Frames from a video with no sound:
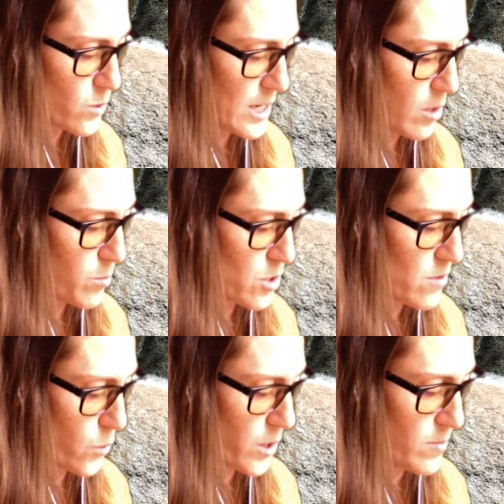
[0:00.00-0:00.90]
would help her
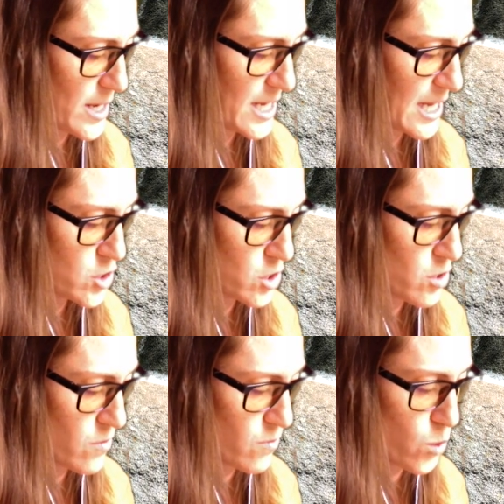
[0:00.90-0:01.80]
avoid medication
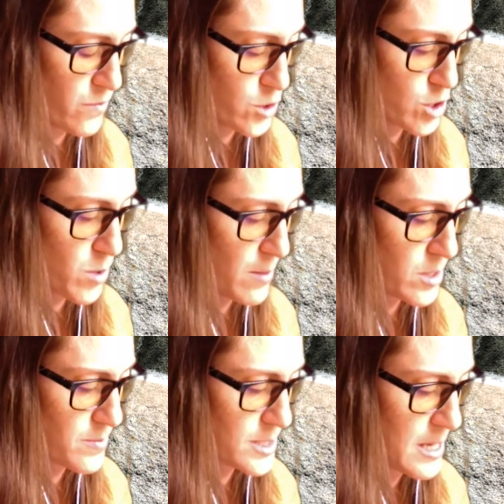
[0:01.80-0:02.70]
or future
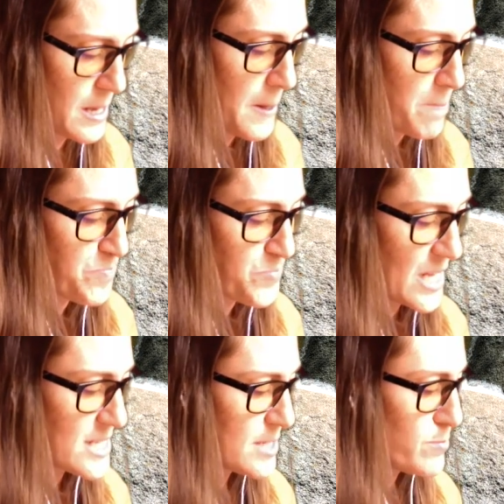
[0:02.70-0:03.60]
problems.
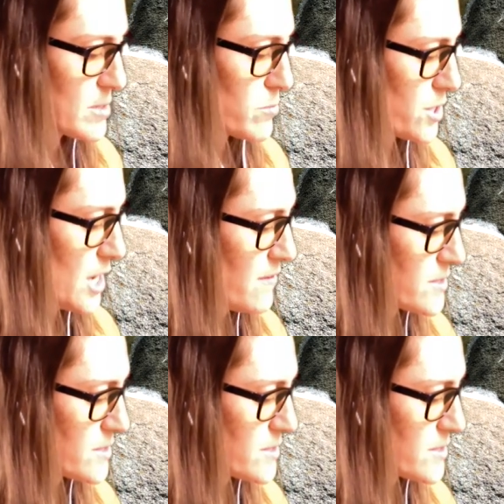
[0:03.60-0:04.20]
It seems simple enough.